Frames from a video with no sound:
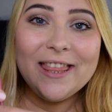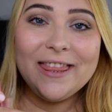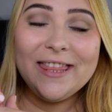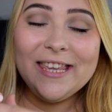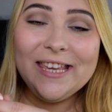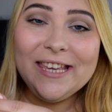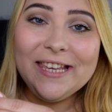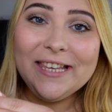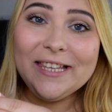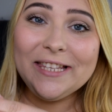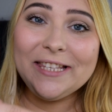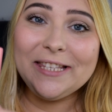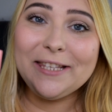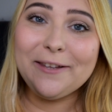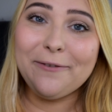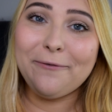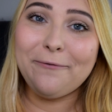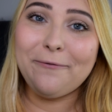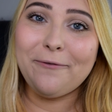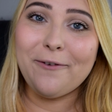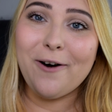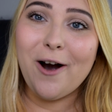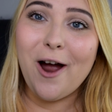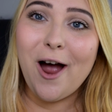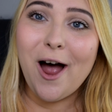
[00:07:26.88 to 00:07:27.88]
these
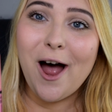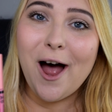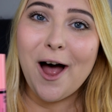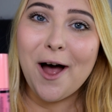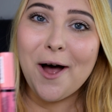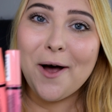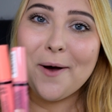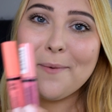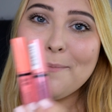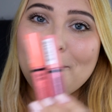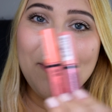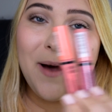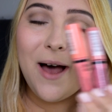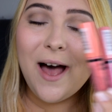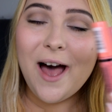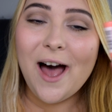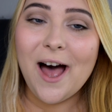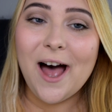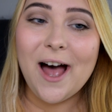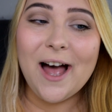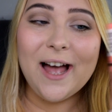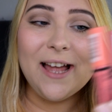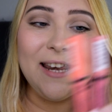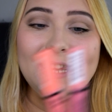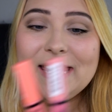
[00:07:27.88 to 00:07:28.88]
from
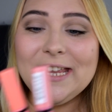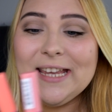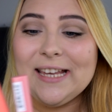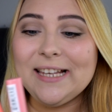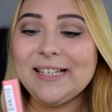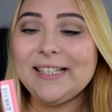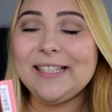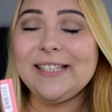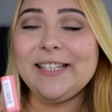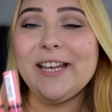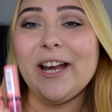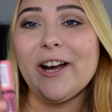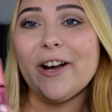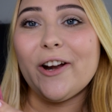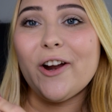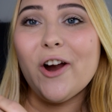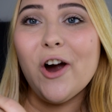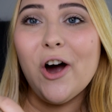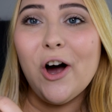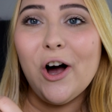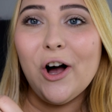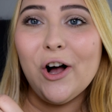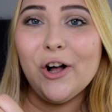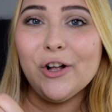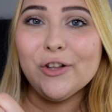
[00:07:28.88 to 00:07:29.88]
NYX. They're
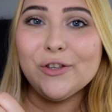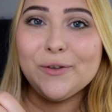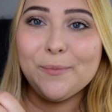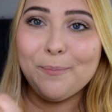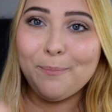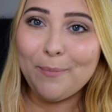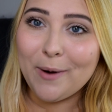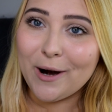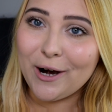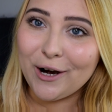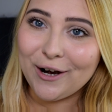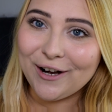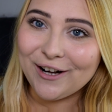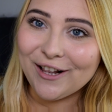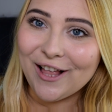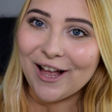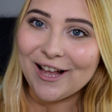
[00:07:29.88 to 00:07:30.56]
called Butter